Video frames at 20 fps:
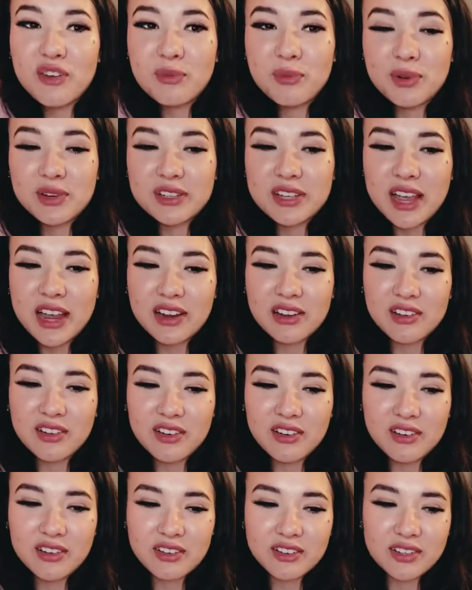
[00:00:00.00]

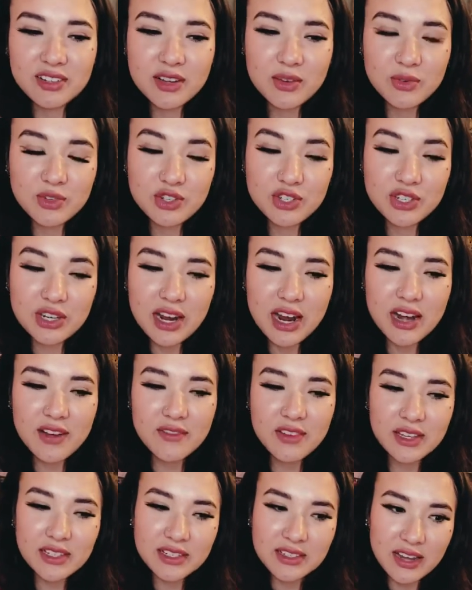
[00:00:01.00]
protectors, which is kind of
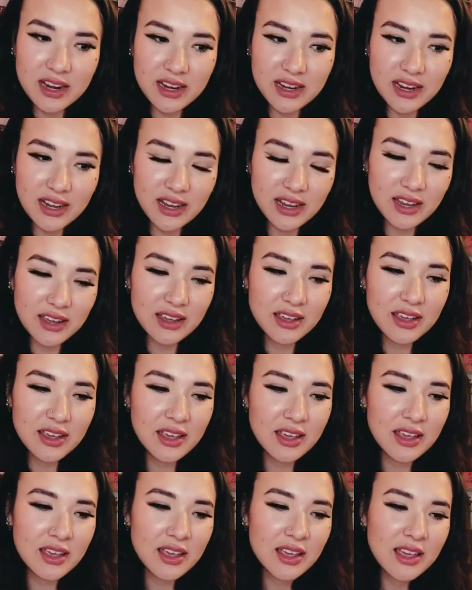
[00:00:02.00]
exciting.
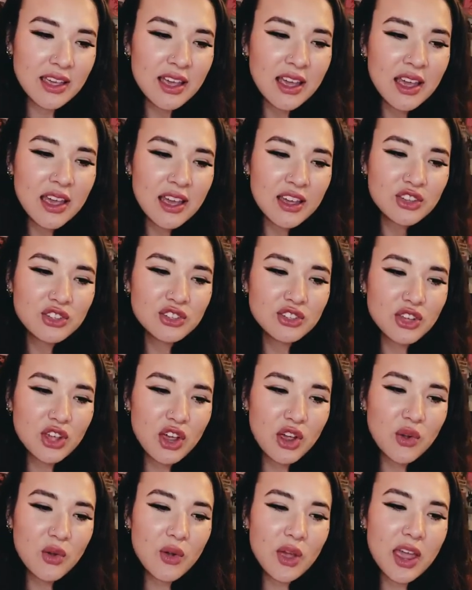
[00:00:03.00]

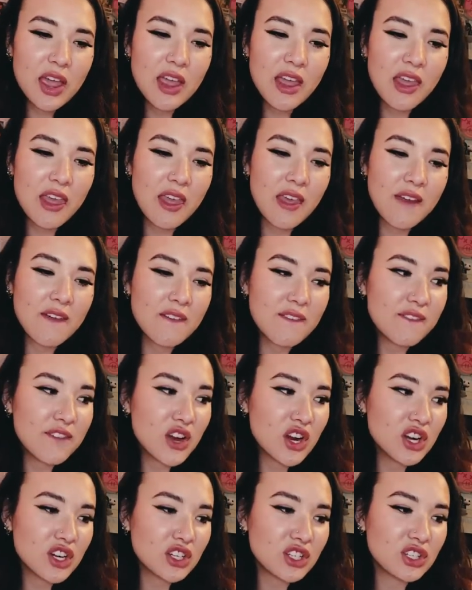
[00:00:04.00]
So the
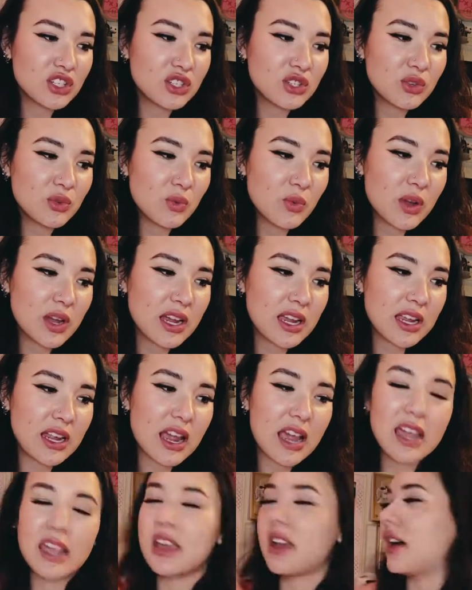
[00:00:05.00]
first one
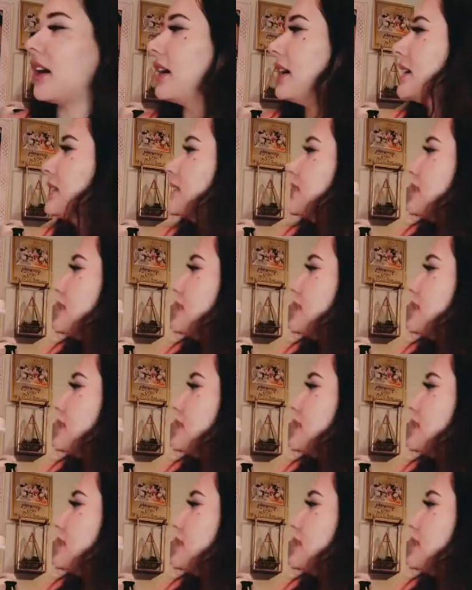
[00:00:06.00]
I got